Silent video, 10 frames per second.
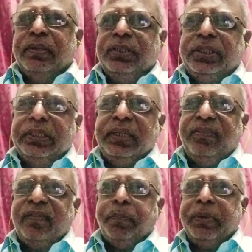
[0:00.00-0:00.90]
She
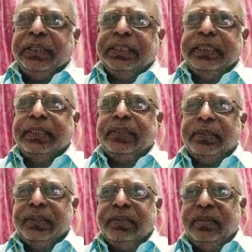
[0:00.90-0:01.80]
is
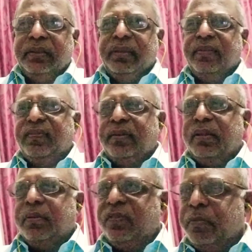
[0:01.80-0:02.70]
appreciated. This
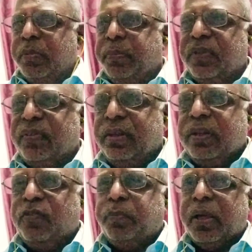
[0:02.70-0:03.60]
present
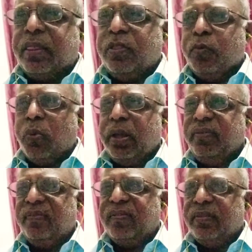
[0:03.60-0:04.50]
passive
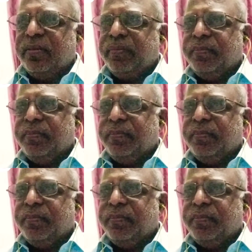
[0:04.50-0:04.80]
voice.